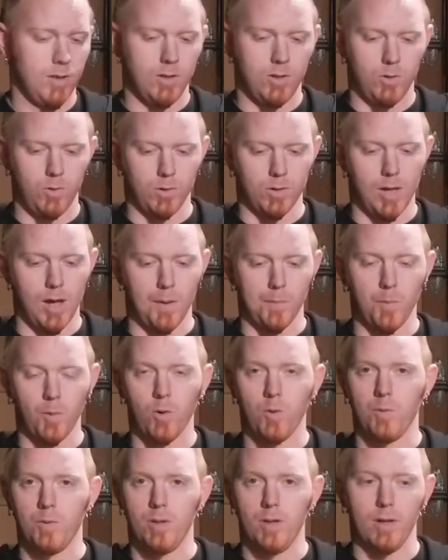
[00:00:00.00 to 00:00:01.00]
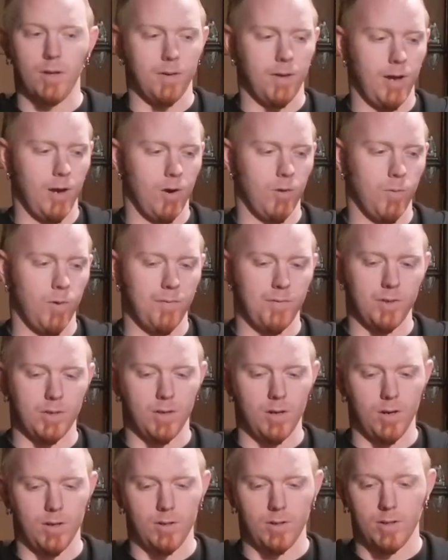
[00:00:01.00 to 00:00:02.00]
do a lot more with an air rivet
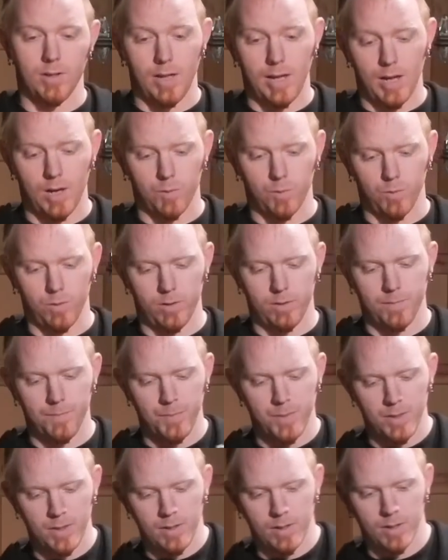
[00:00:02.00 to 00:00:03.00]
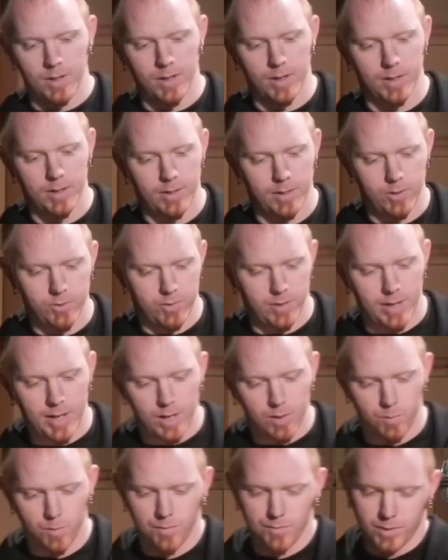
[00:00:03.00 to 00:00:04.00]
gun than the hand one. Here's a
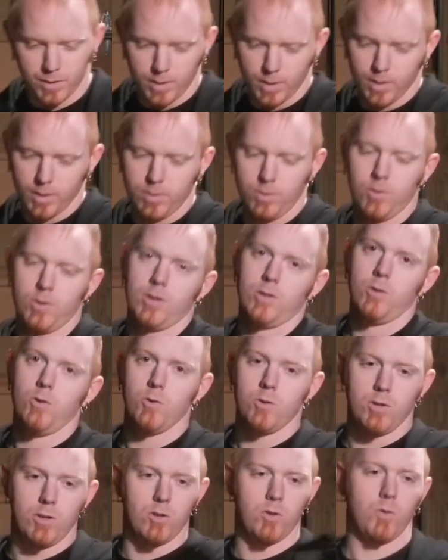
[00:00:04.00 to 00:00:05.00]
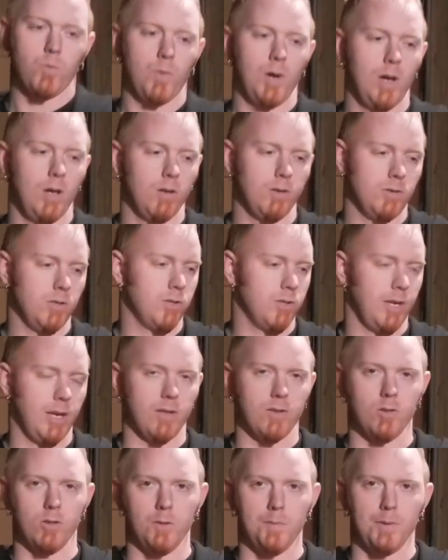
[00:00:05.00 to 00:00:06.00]
hand rivet gun. You could use this as well. It just
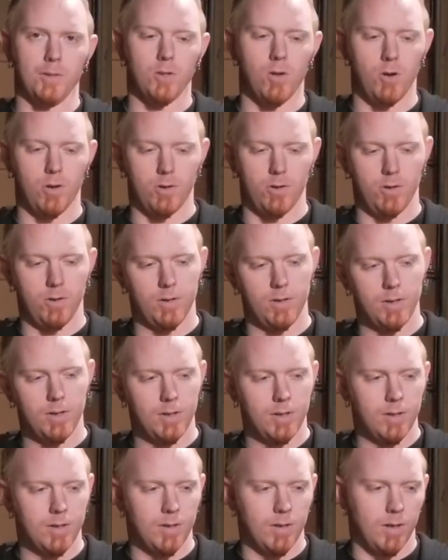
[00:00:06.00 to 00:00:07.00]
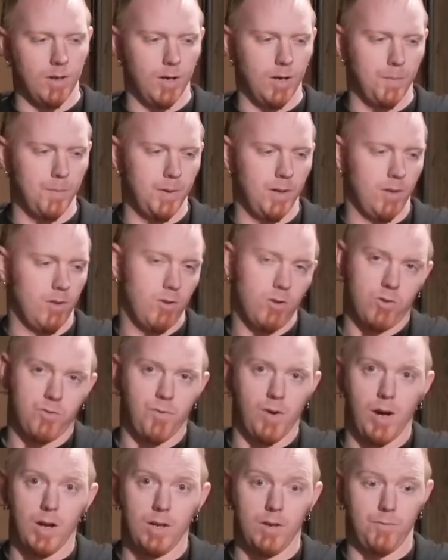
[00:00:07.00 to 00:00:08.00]
takes a little bit longer, but it's just
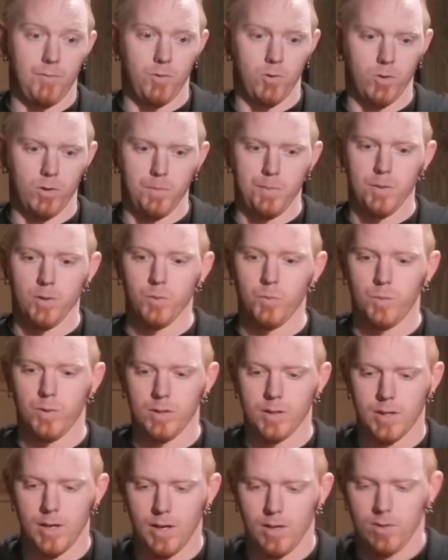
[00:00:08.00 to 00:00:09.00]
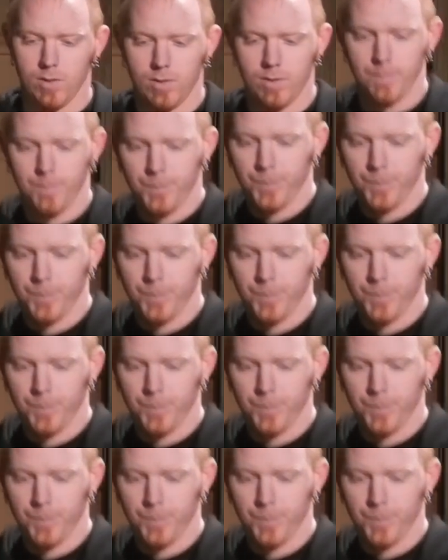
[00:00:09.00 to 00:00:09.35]
fine if you're only building one case.